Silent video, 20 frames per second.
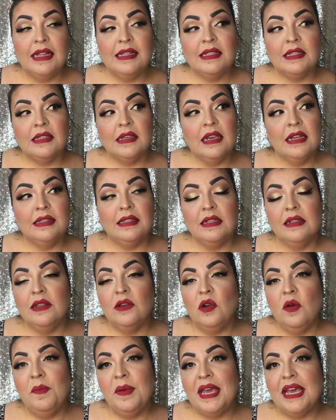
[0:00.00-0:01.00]
It's a
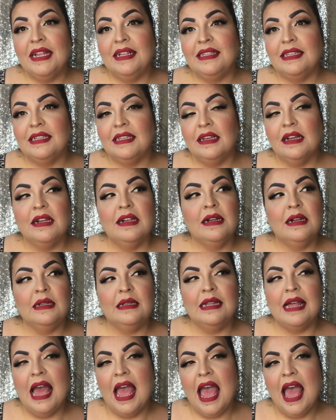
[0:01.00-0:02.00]
little bit
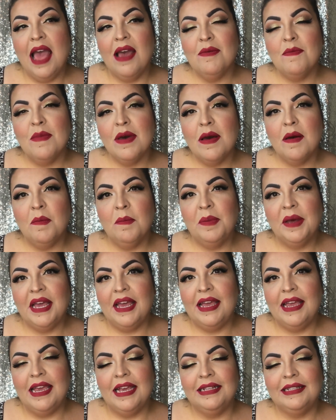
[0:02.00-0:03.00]
glam,
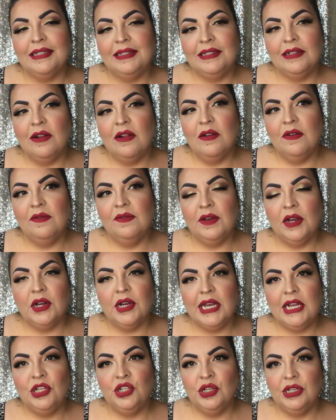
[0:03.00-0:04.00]
but it's still
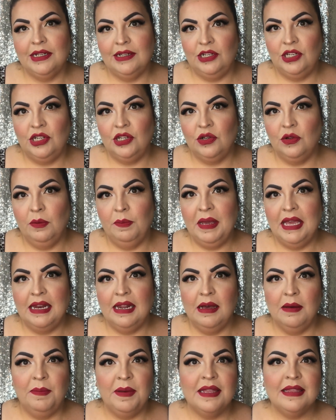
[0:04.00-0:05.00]
very traditional
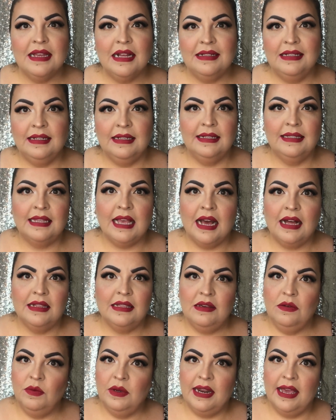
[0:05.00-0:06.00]
pinup, and that's
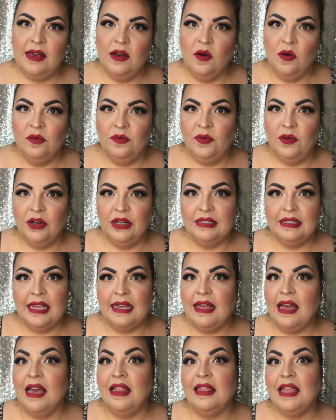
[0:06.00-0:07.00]
exactly what I go for. Is
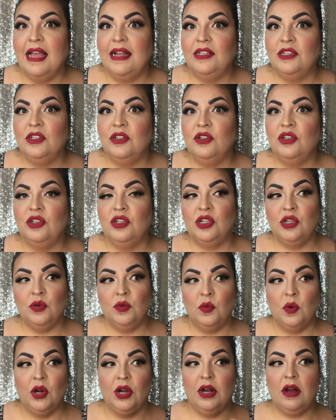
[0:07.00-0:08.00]
like I like to
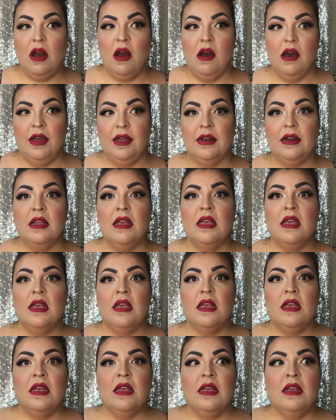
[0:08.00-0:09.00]
work on
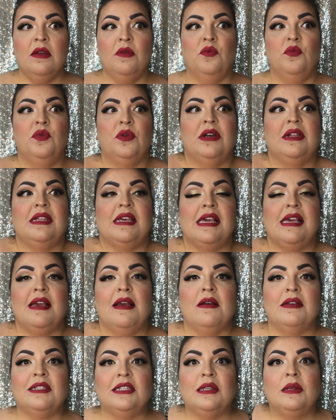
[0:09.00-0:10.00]

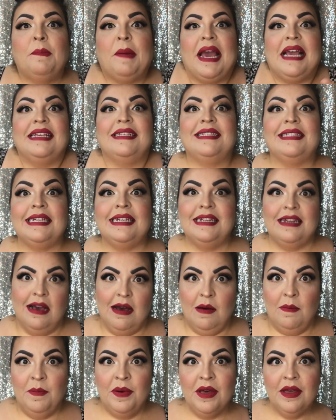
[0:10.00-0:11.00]
really spicing
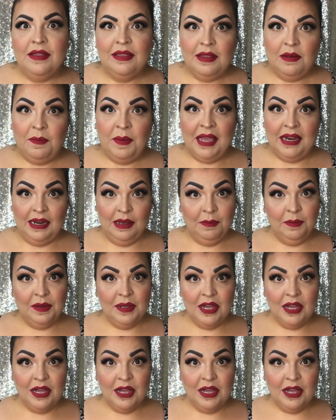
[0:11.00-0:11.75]
up the pinup